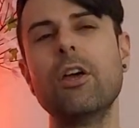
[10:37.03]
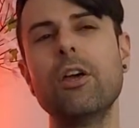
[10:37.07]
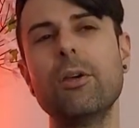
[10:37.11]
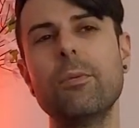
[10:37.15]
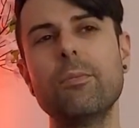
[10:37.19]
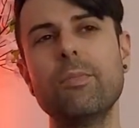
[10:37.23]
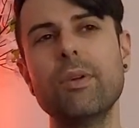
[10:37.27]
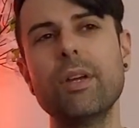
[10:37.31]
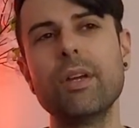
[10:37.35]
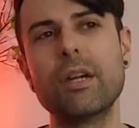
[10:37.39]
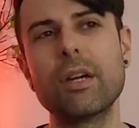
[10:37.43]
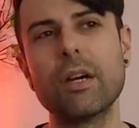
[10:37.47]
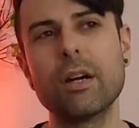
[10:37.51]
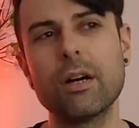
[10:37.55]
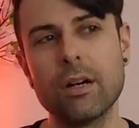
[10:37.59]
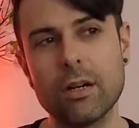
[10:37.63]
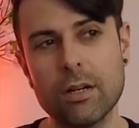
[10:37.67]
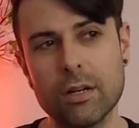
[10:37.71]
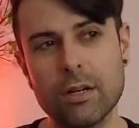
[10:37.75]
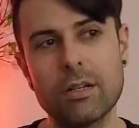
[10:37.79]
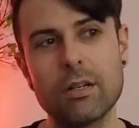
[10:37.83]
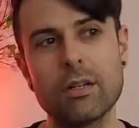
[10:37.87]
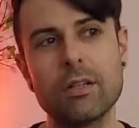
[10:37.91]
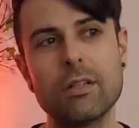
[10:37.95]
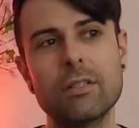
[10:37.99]

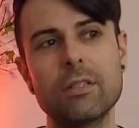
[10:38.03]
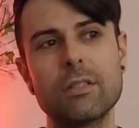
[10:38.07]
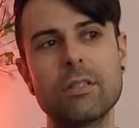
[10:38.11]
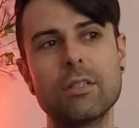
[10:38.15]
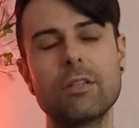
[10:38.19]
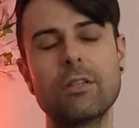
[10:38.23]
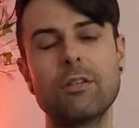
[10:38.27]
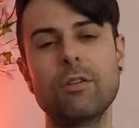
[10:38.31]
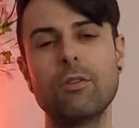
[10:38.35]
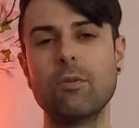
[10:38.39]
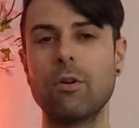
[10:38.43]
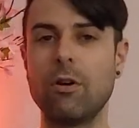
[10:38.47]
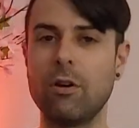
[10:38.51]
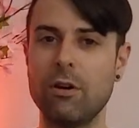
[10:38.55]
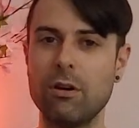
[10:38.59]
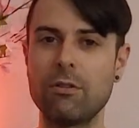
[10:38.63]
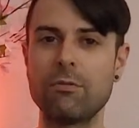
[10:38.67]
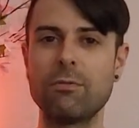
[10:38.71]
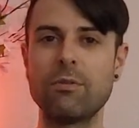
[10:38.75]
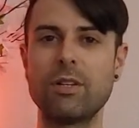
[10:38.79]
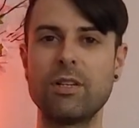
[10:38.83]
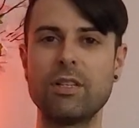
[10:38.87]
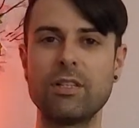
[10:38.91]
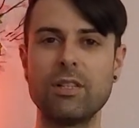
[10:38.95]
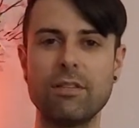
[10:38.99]
because you are
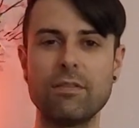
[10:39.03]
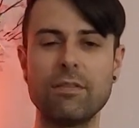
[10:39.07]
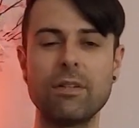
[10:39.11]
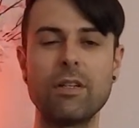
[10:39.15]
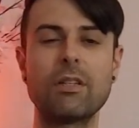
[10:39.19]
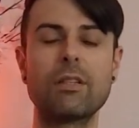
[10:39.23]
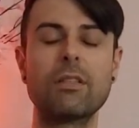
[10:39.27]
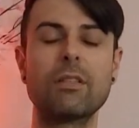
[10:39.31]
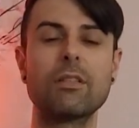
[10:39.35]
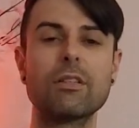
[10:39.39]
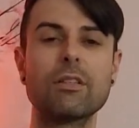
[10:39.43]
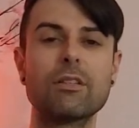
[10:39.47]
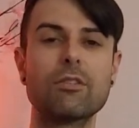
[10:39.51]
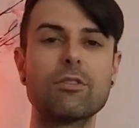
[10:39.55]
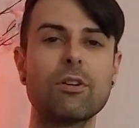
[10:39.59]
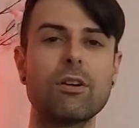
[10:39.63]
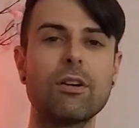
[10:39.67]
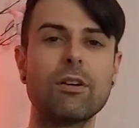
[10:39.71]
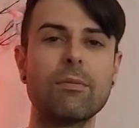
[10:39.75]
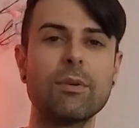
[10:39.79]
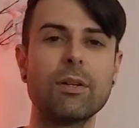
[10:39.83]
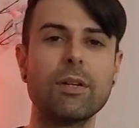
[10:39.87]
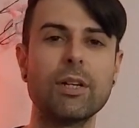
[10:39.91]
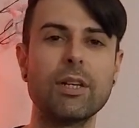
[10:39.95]
reliving the trauma.